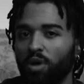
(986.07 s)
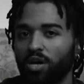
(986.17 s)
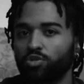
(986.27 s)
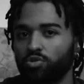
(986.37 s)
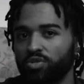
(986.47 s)

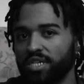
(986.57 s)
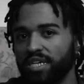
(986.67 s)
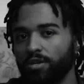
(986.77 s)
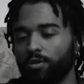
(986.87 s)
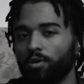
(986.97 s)
monsters
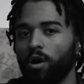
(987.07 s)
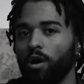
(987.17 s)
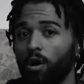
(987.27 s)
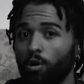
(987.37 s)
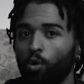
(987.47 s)
here,
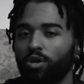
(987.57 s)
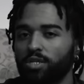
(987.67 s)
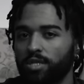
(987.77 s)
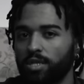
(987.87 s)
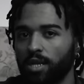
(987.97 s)
according
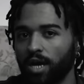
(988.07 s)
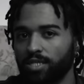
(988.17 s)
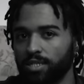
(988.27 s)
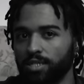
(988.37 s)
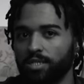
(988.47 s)
to the
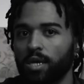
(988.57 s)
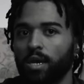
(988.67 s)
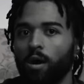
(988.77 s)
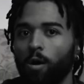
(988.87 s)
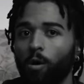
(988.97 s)
Nazis,
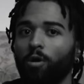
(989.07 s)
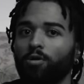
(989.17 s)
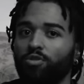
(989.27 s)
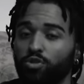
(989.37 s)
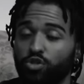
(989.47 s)

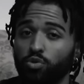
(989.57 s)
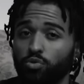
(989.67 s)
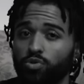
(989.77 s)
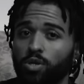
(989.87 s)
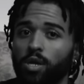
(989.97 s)
are the
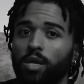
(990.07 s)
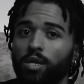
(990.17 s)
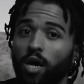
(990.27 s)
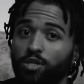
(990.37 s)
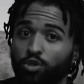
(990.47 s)
Jews,
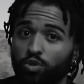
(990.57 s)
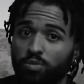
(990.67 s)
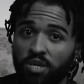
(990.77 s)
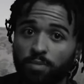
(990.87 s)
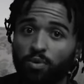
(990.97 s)
not
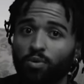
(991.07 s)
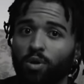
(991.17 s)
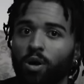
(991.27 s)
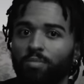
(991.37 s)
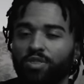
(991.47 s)
Jewish
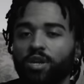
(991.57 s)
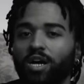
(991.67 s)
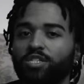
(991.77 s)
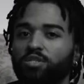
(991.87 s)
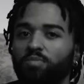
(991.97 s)
people, but the
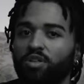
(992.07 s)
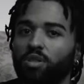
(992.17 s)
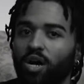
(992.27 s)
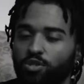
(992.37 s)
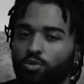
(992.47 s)
Nazis'
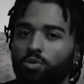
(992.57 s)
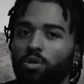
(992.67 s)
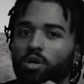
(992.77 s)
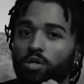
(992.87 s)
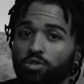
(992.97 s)

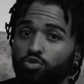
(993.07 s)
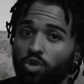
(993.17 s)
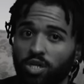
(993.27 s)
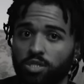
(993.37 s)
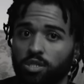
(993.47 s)
mythological
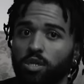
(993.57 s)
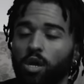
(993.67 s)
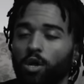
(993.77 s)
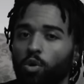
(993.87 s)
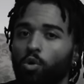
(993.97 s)
construction,
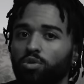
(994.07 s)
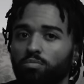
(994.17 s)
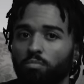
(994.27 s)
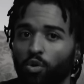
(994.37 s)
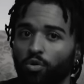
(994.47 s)
and only
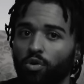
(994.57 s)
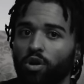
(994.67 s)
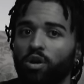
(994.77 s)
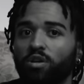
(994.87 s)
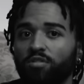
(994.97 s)
murder
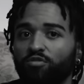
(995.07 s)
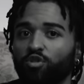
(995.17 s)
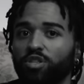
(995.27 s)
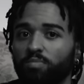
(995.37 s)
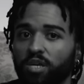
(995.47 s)
could
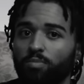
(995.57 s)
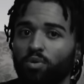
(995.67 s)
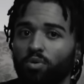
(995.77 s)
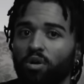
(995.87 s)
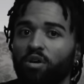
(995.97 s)
free the
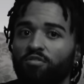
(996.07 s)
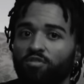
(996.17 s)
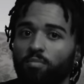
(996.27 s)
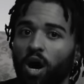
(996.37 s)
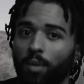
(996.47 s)
people
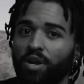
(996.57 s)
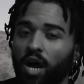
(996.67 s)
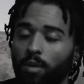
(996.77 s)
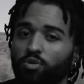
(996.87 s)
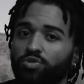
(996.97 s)
from
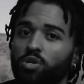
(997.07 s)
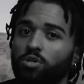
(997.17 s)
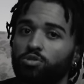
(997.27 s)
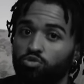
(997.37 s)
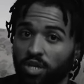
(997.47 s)
Oppenheimer's
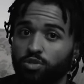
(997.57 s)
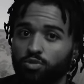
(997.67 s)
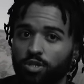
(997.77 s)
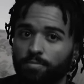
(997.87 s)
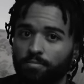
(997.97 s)

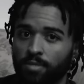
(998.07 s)
treachery.